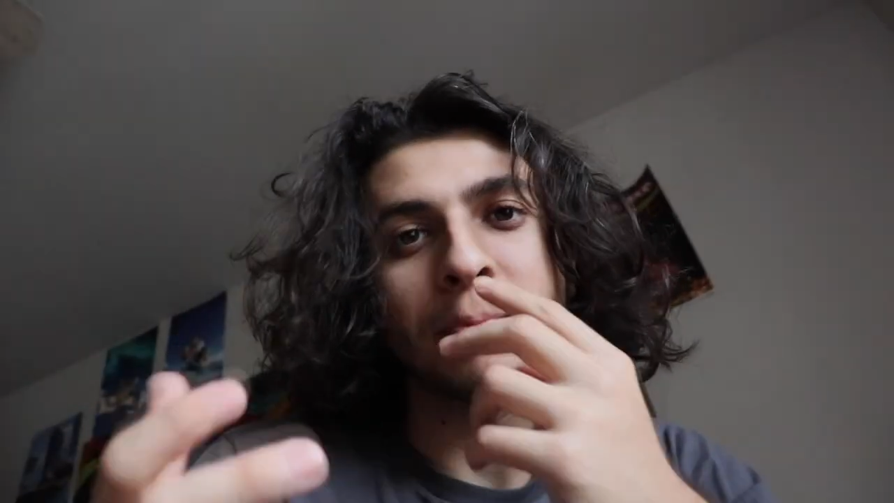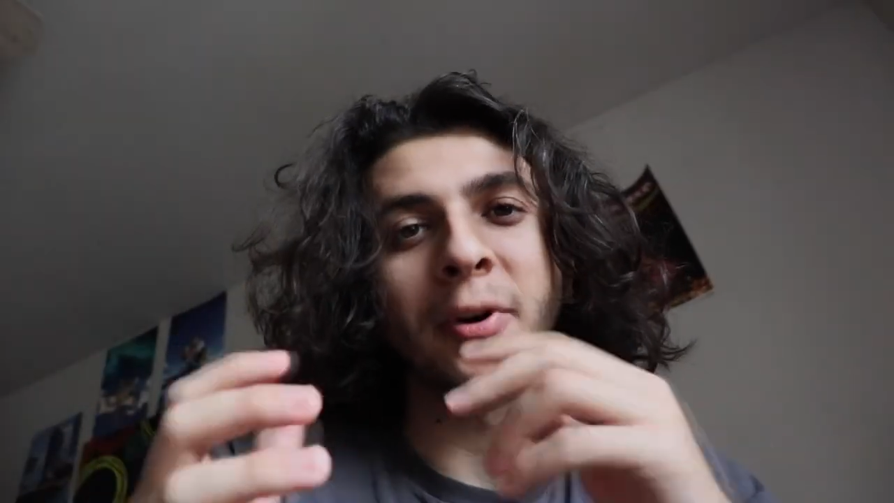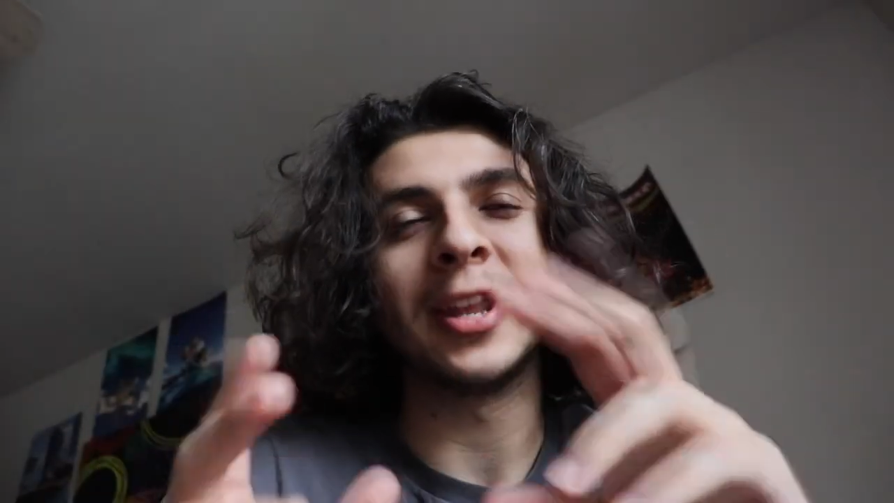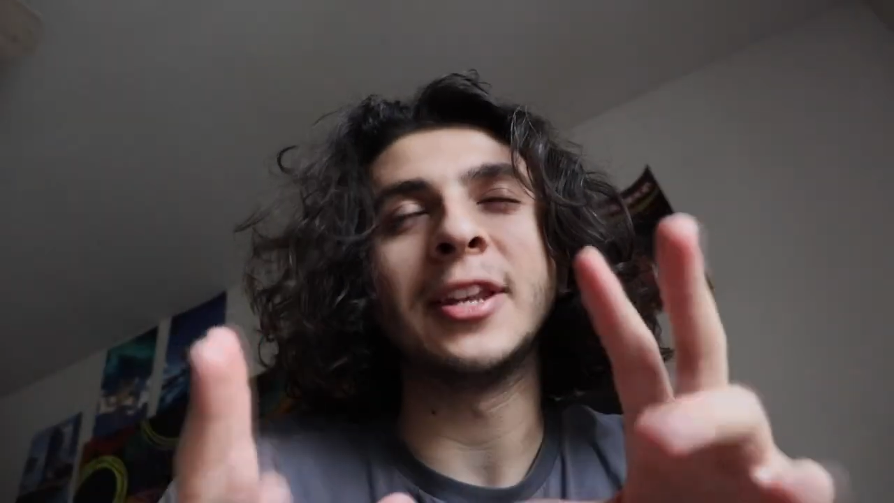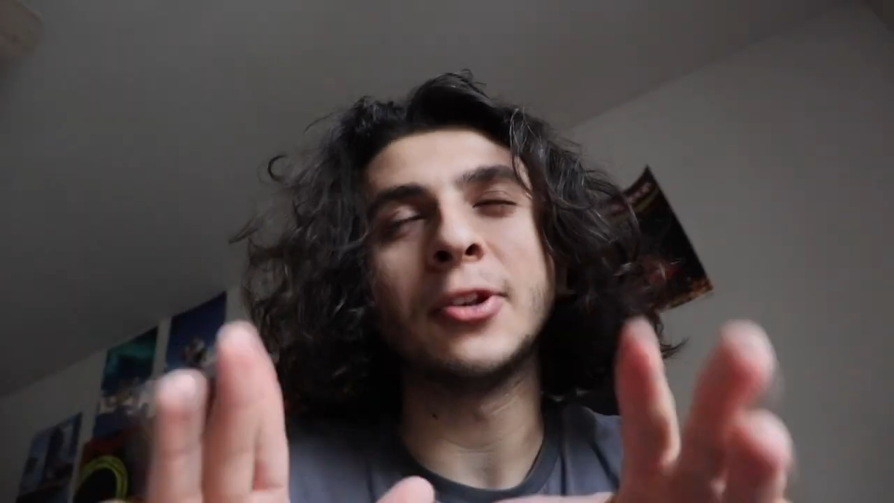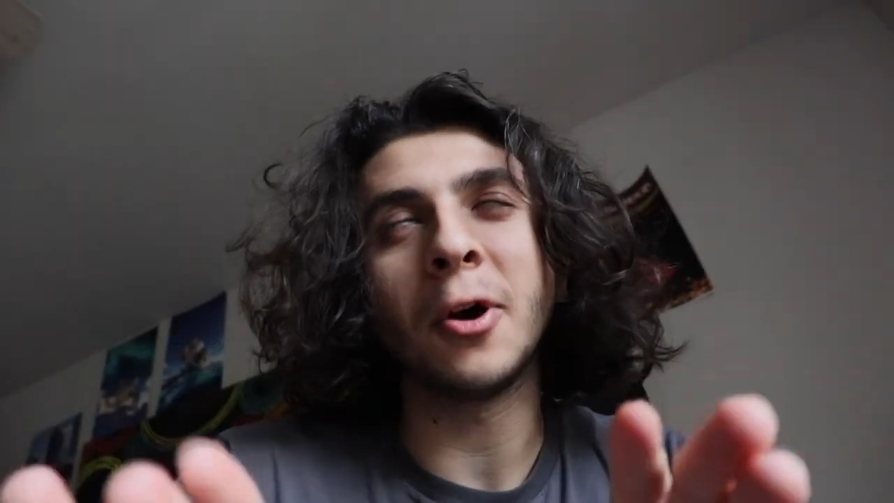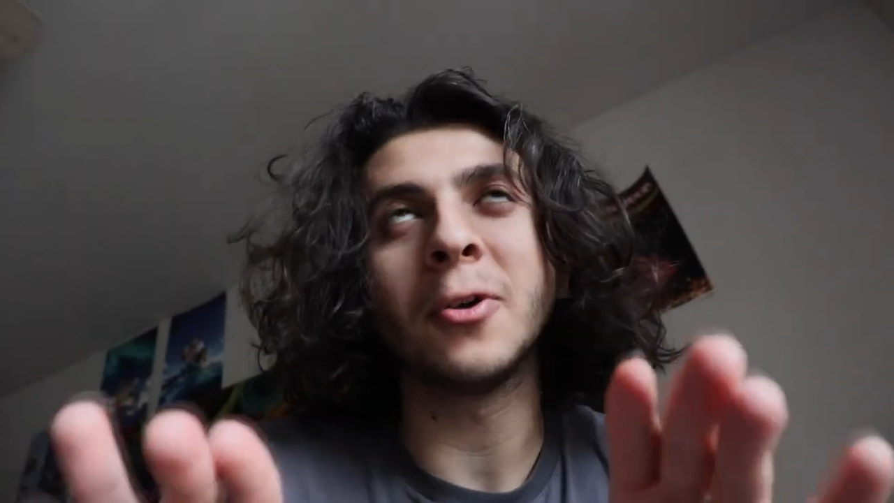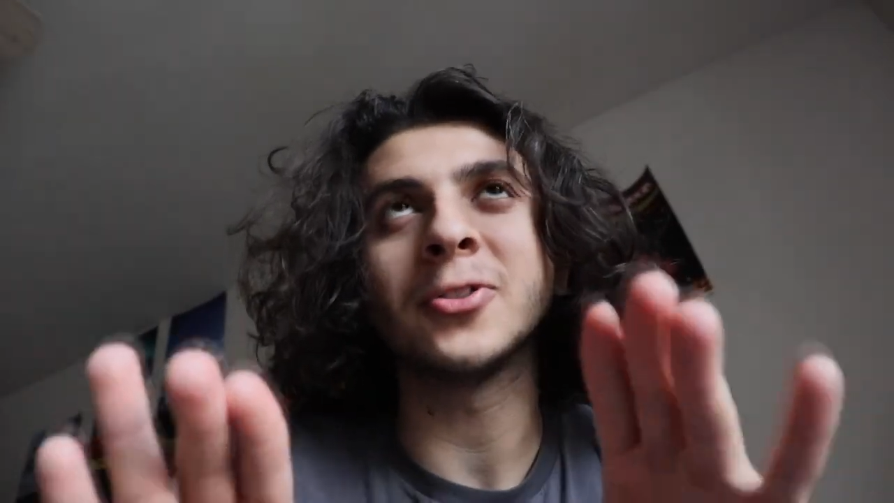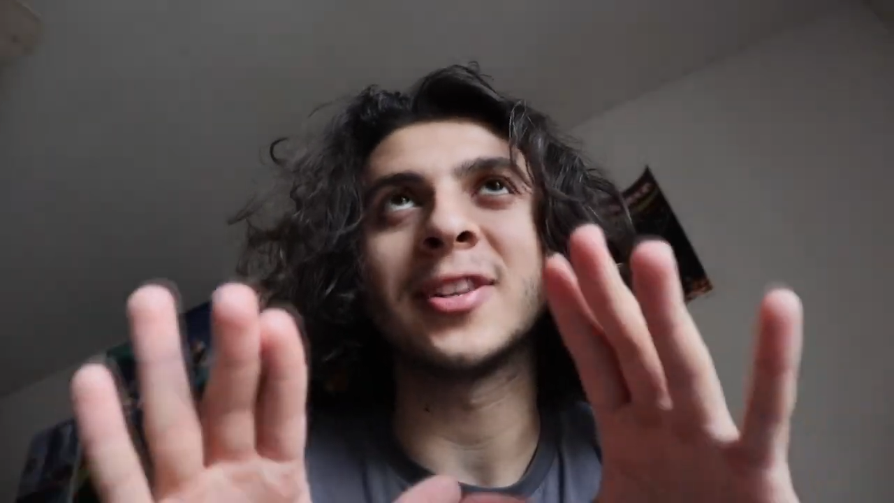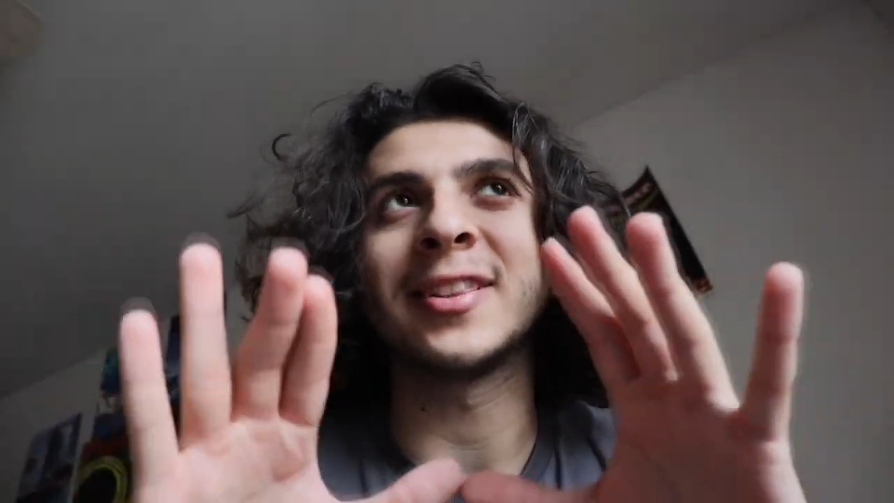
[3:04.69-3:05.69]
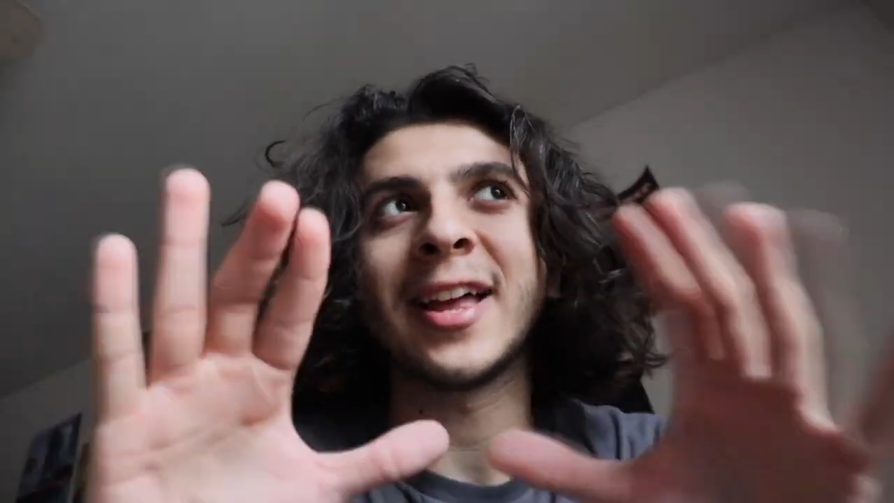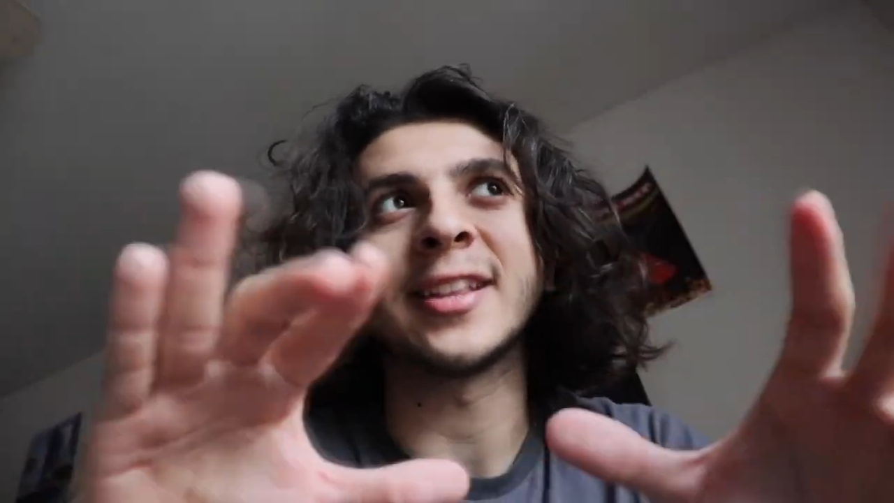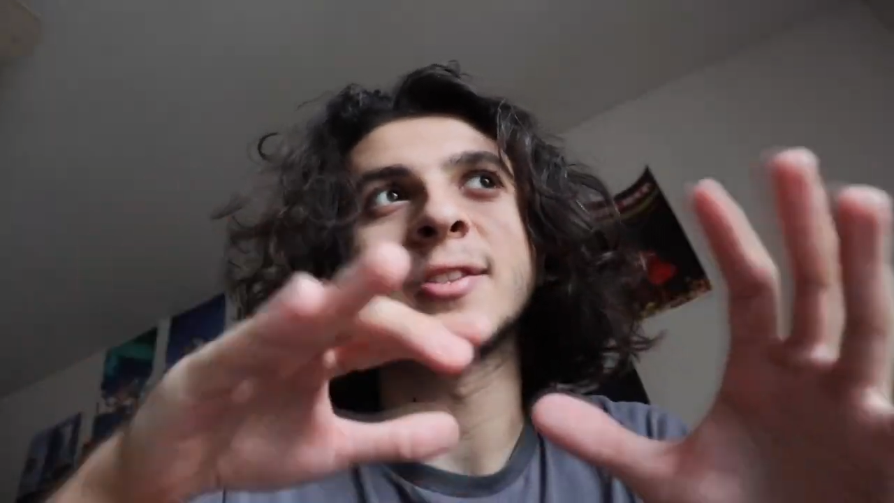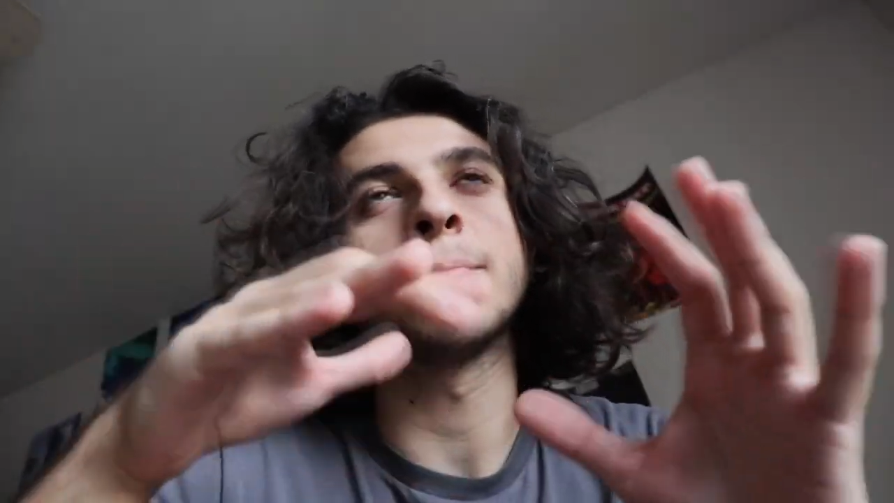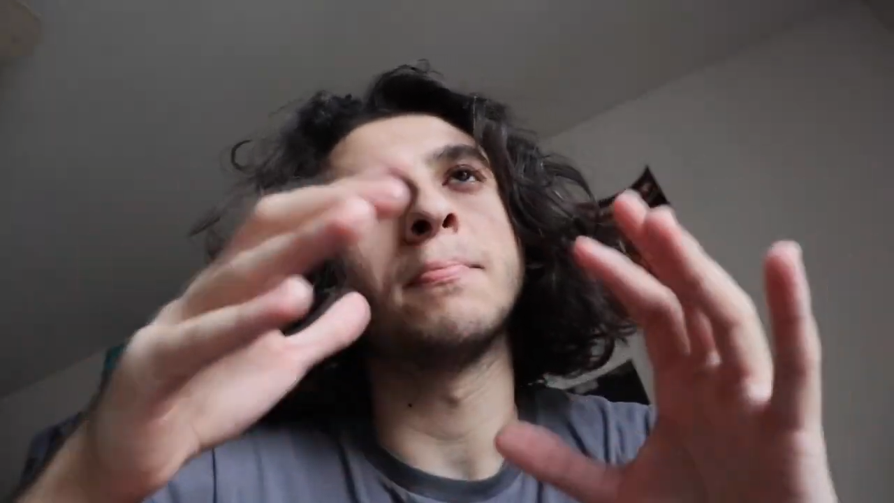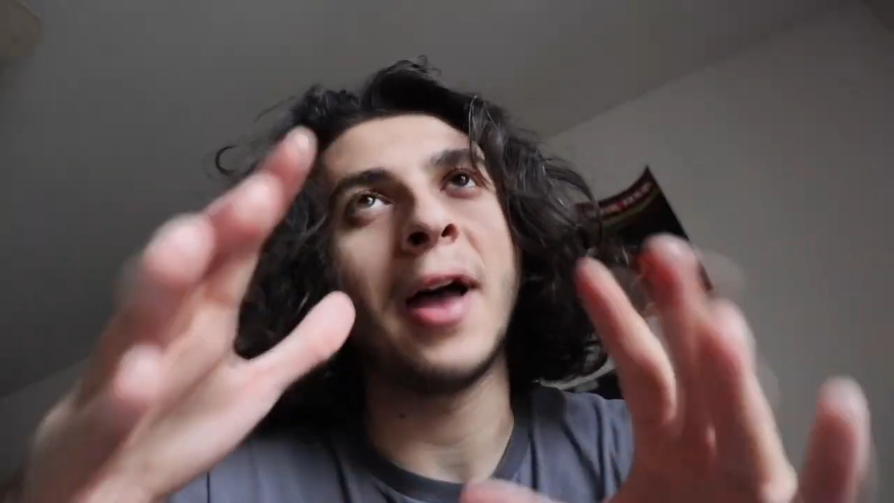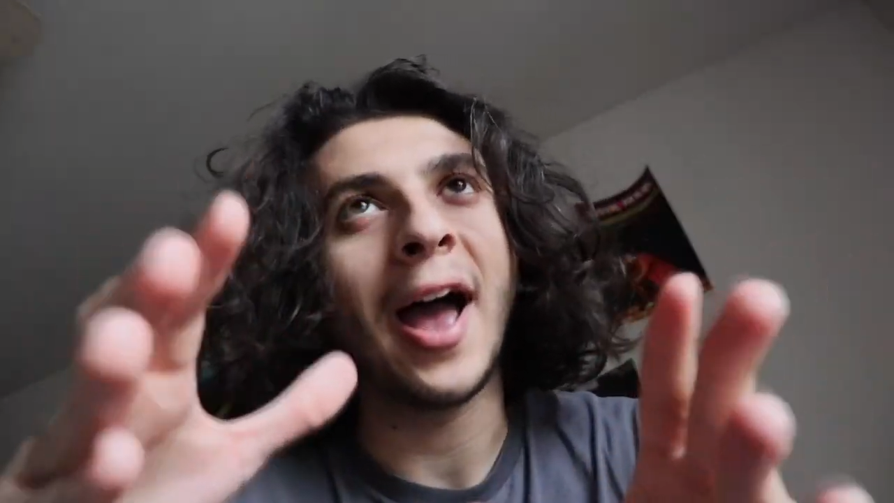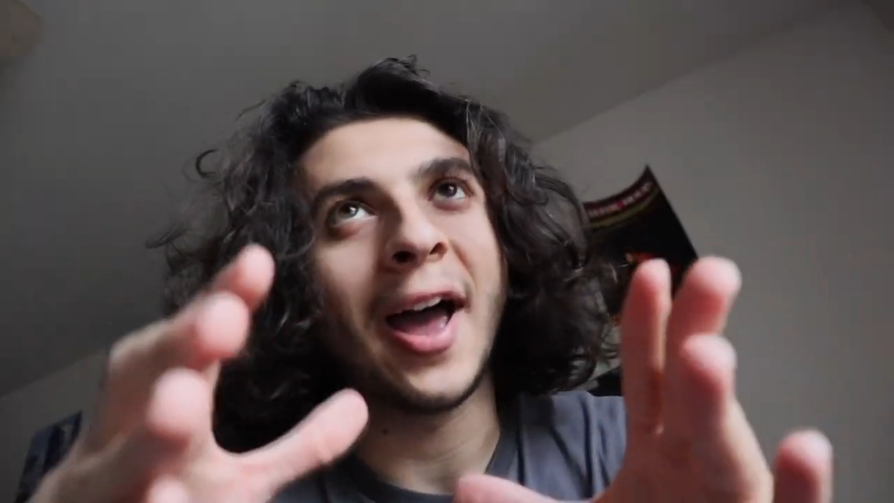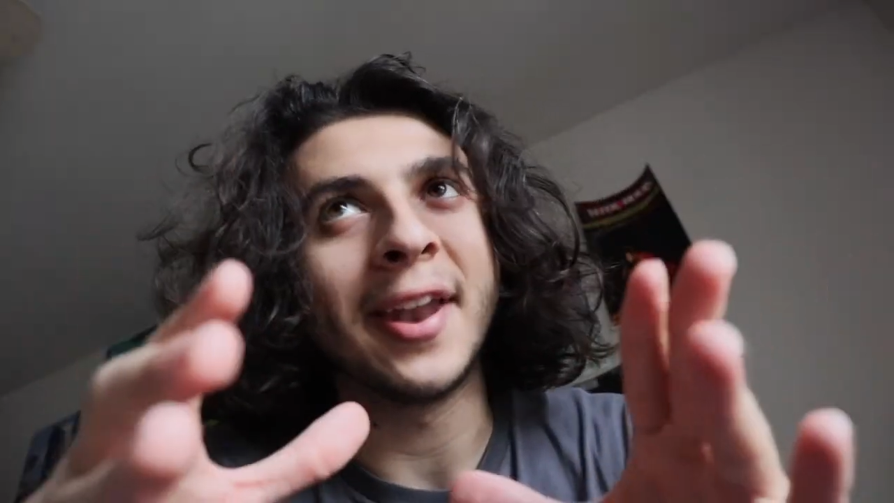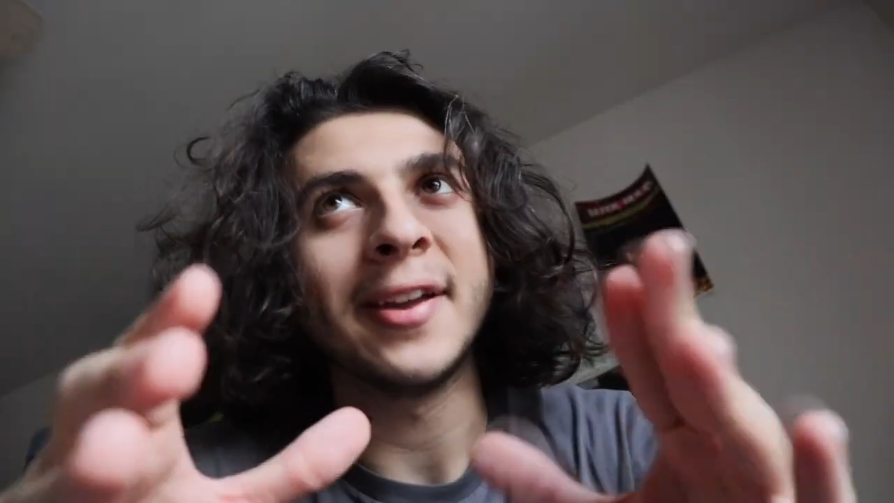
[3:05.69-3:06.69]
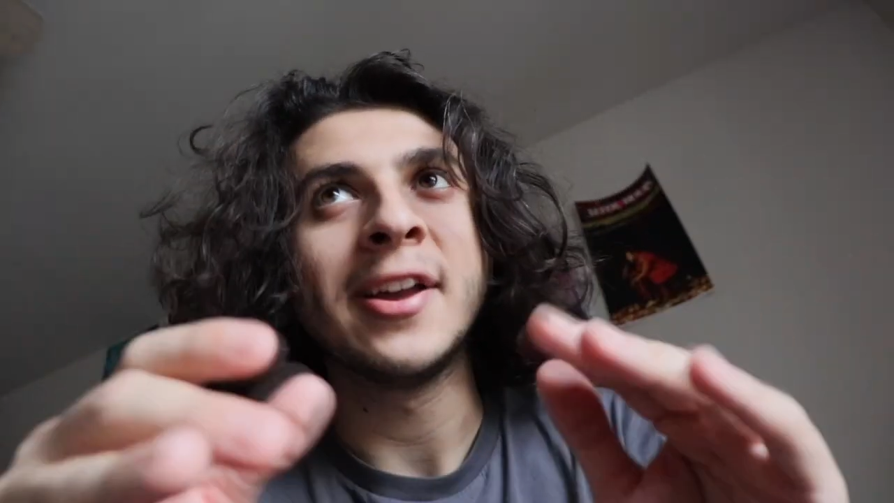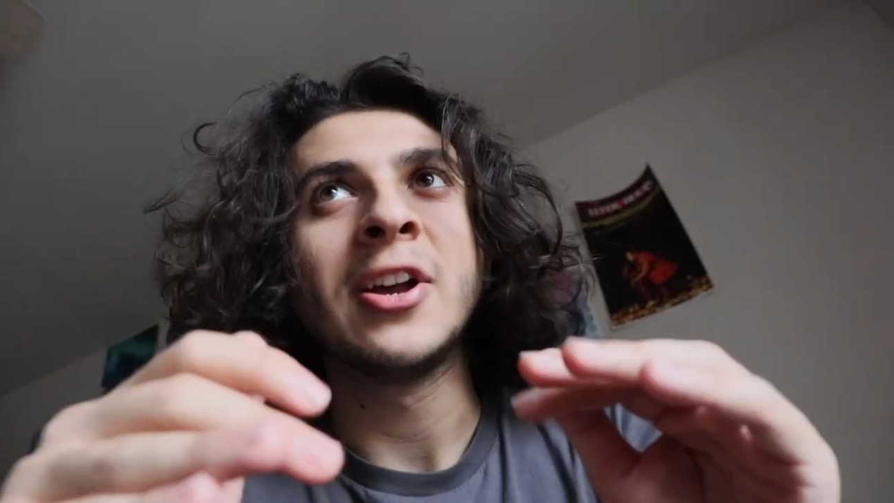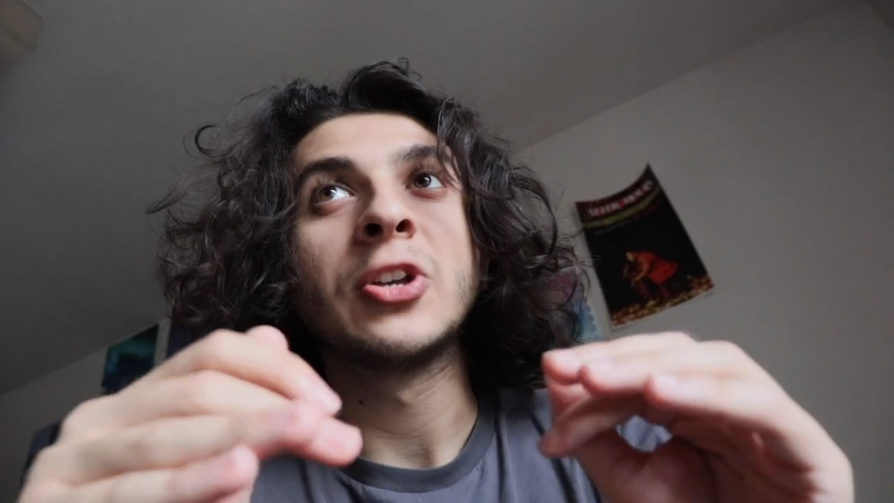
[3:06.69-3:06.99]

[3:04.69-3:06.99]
but he knows that that's bad.